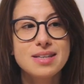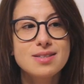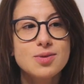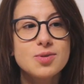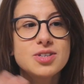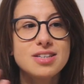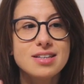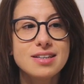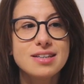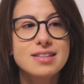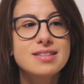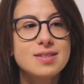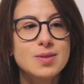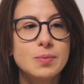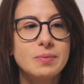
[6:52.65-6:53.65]
so she
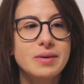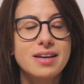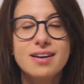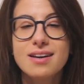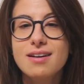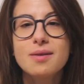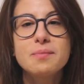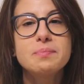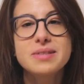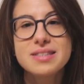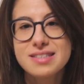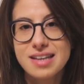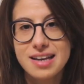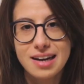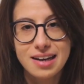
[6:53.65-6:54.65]
needs to be
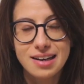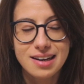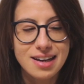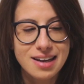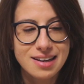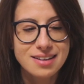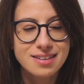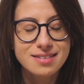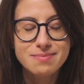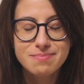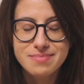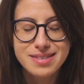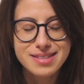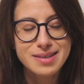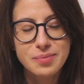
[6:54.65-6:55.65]
compensated in
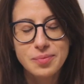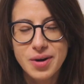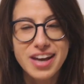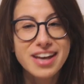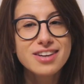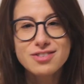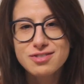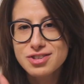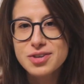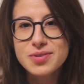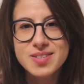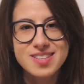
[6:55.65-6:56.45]
some way. Jokes